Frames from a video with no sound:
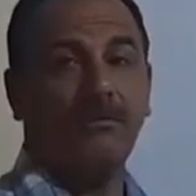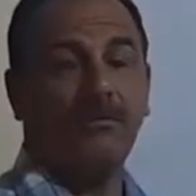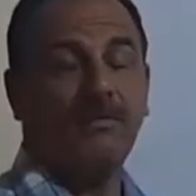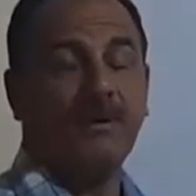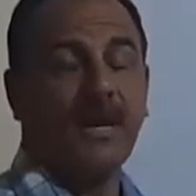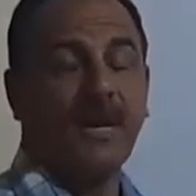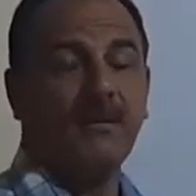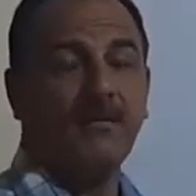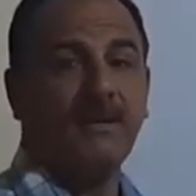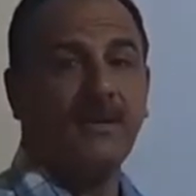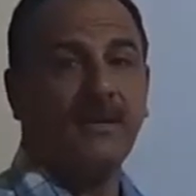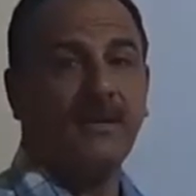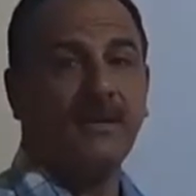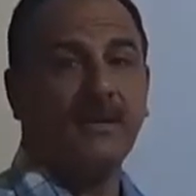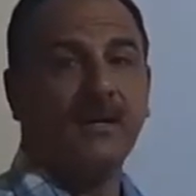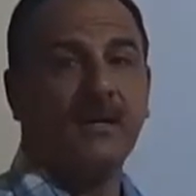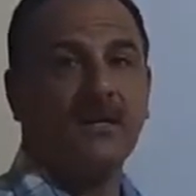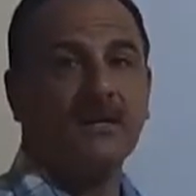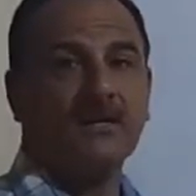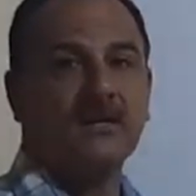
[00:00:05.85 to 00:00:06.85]
primary
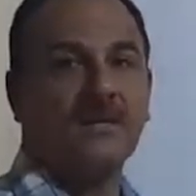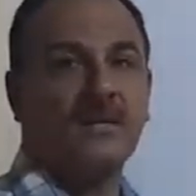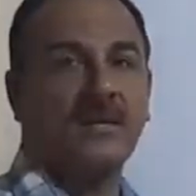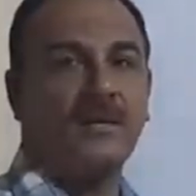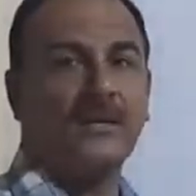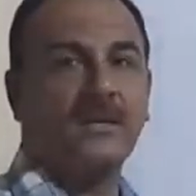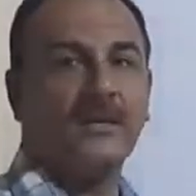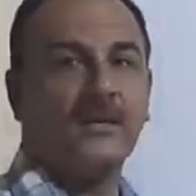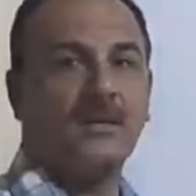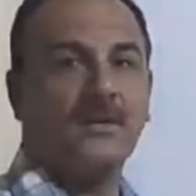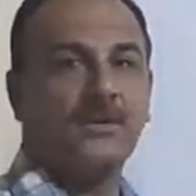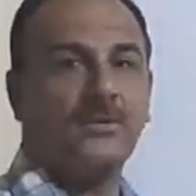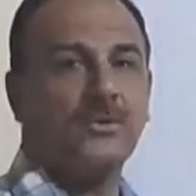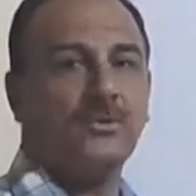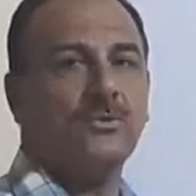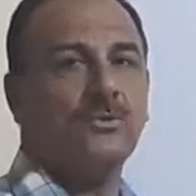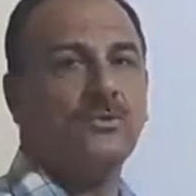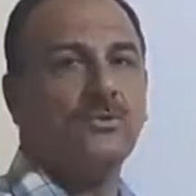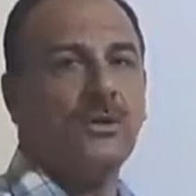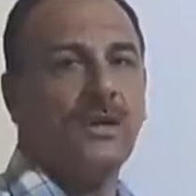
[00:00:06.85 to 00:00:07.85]
concerning
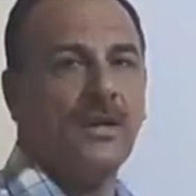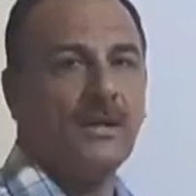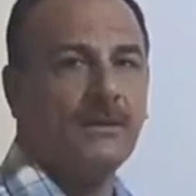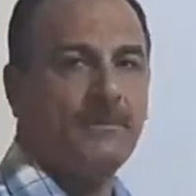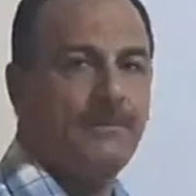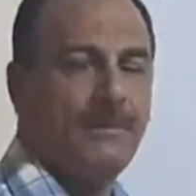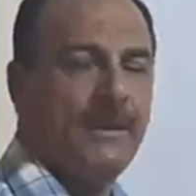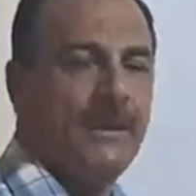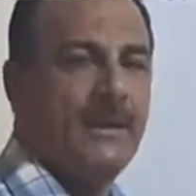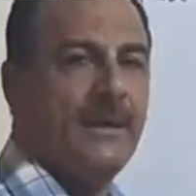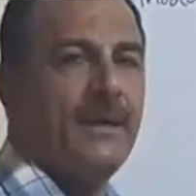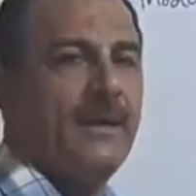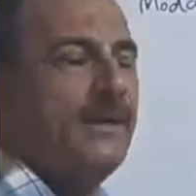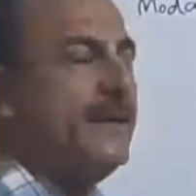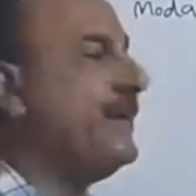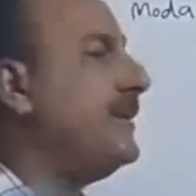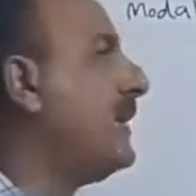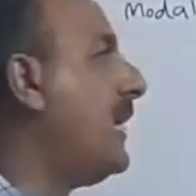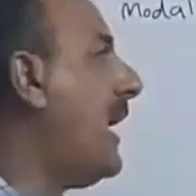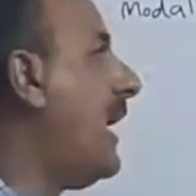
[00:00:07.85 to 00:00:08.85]
do and be
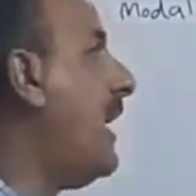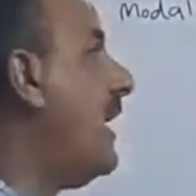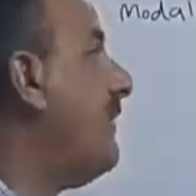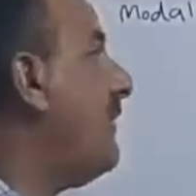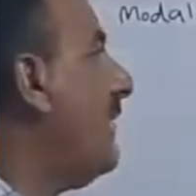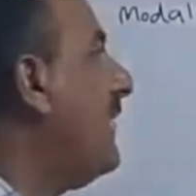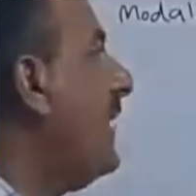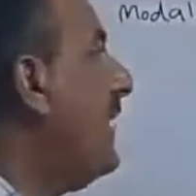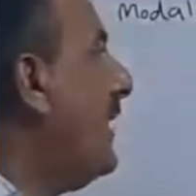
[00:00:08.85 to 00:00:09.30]
and have,